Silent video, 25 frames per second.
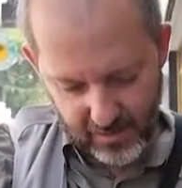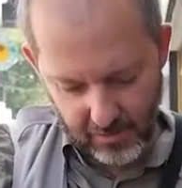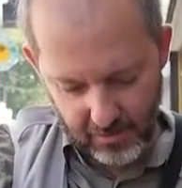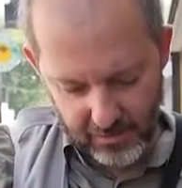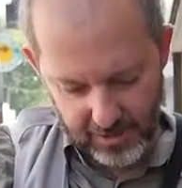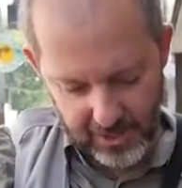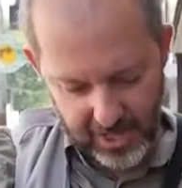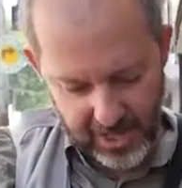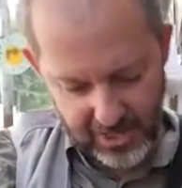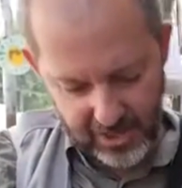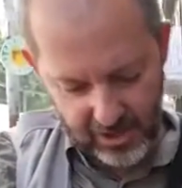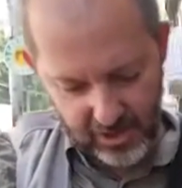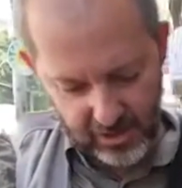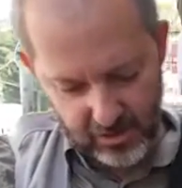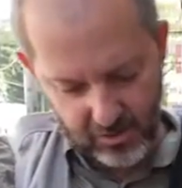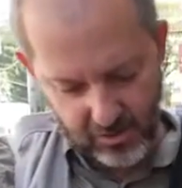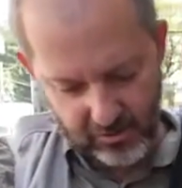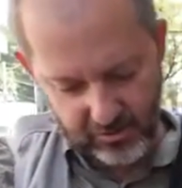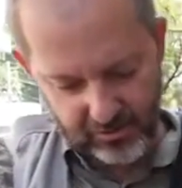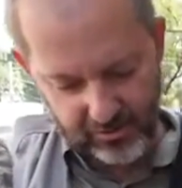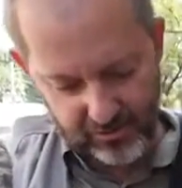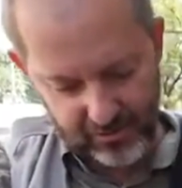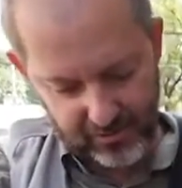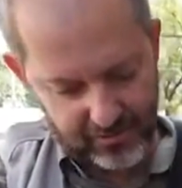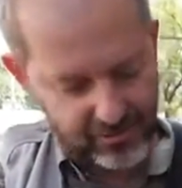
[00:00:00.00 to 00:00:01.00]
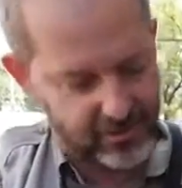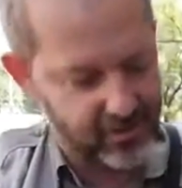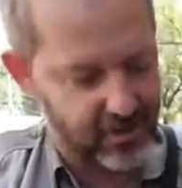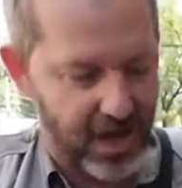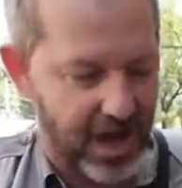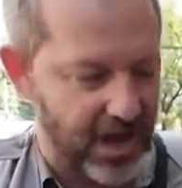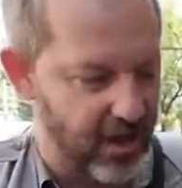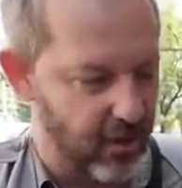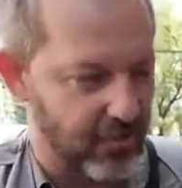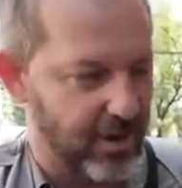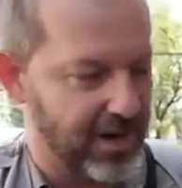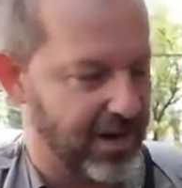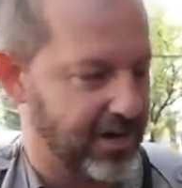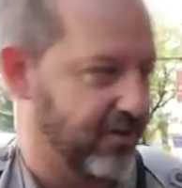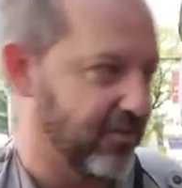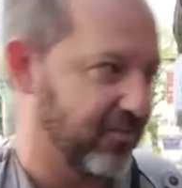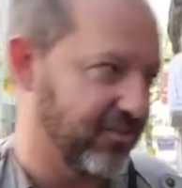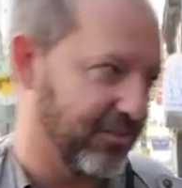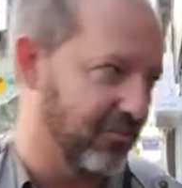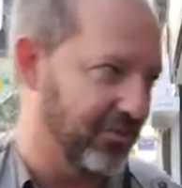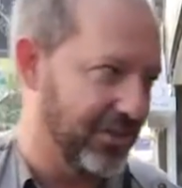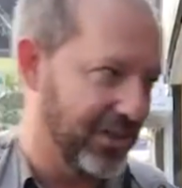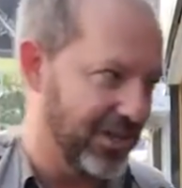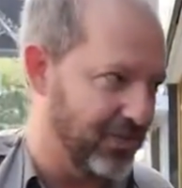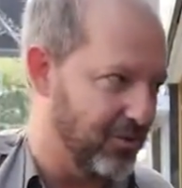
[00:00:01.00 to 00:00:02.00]
Someone like you is, I don't run into
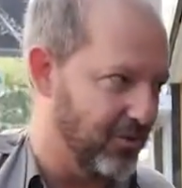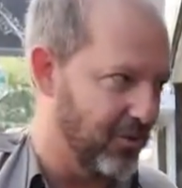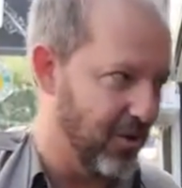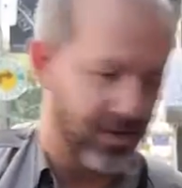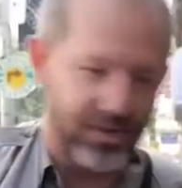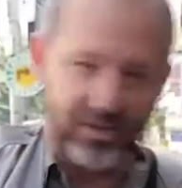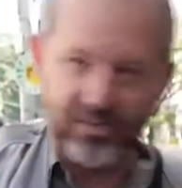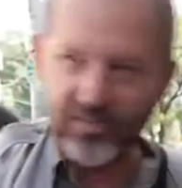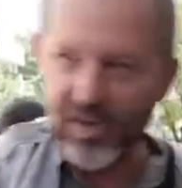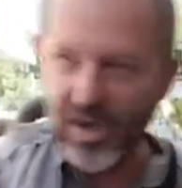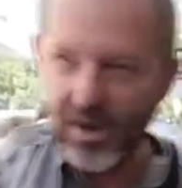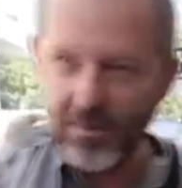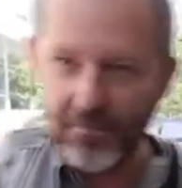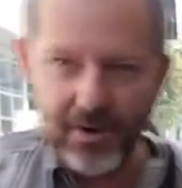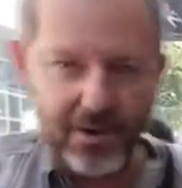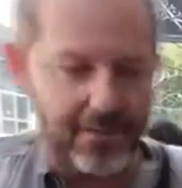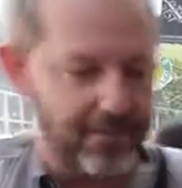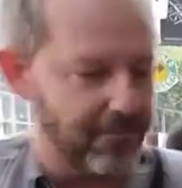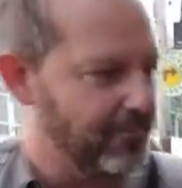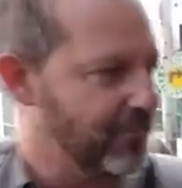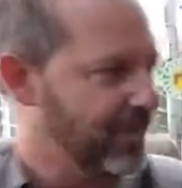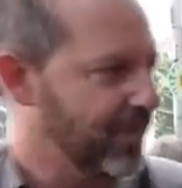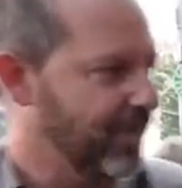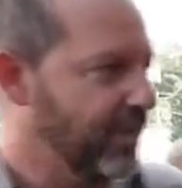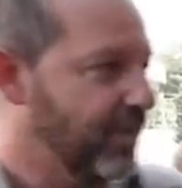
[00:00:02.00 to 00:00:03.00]
someone like you all the time, right?